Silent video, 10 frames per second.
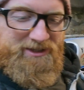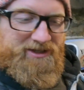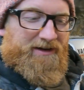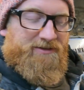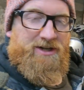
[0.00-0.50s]
just
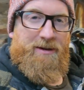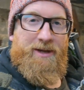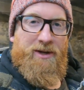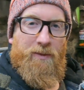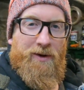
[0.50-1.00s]
gonna have to try and
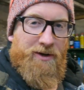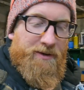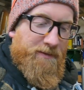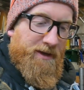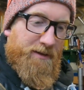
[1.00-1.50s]
make it work.
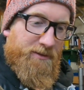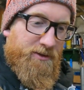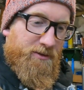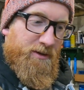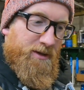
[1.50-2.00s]
So